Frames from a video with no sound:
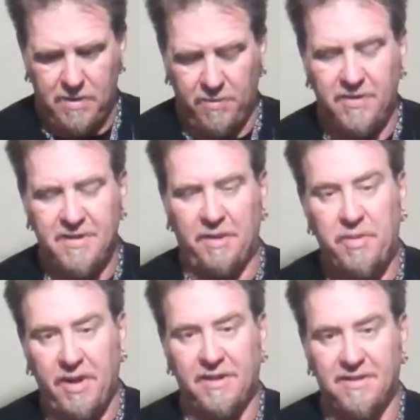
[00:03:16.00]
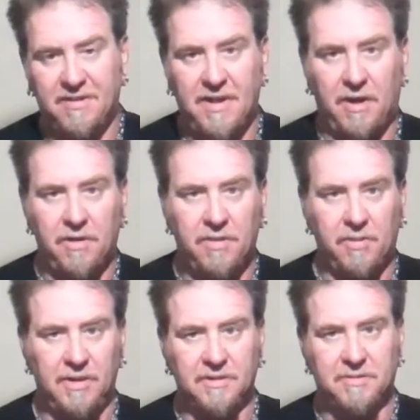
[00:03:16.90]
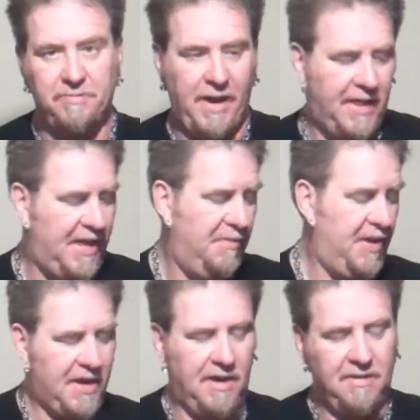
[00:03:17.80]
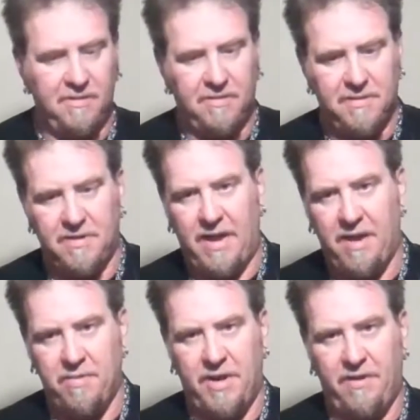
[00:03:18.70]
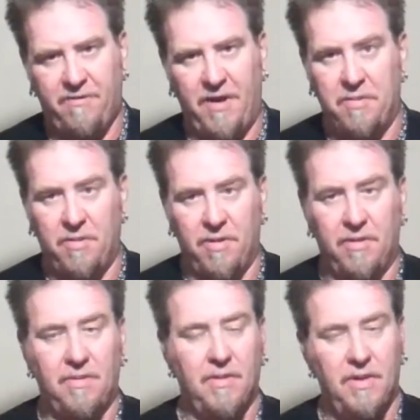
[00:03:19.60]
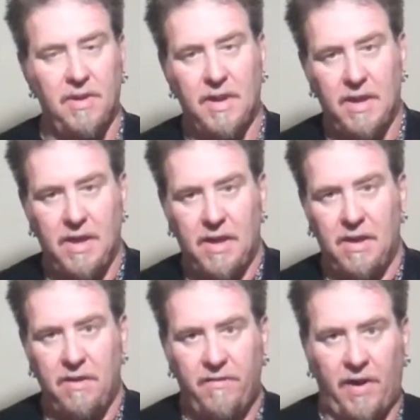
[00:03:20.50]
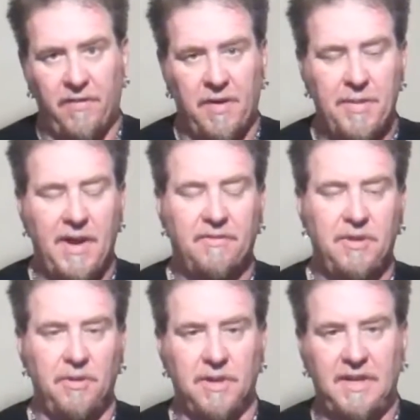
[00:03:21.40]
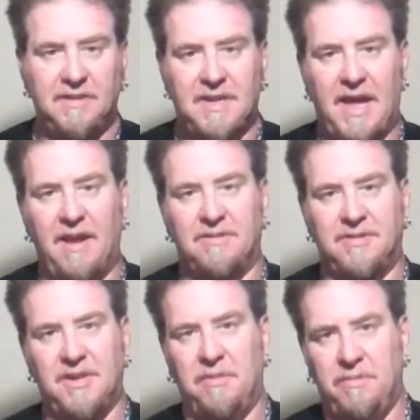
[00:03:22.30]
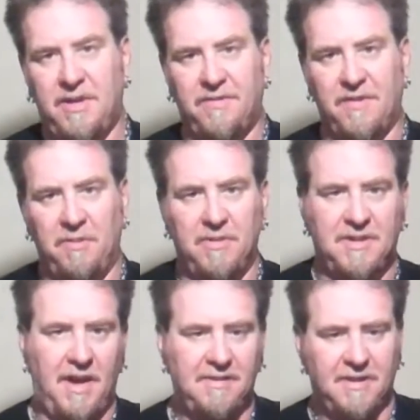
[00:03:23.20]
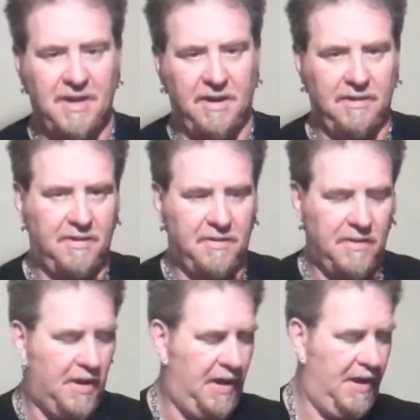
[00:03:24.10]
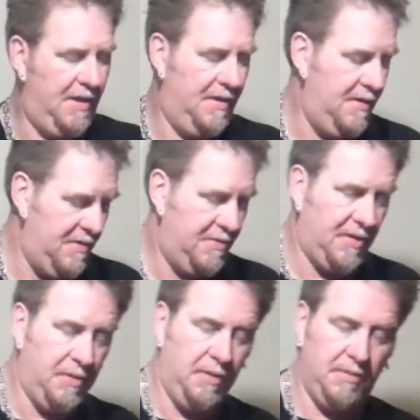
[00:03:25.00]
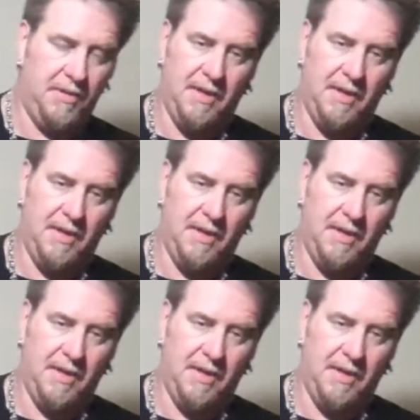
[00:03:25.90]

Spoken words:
The reason I picked the Stealth was mainly because the ebony fretboard. Figure if I'm going to have 2, at least I have something different besides the color, and so I went with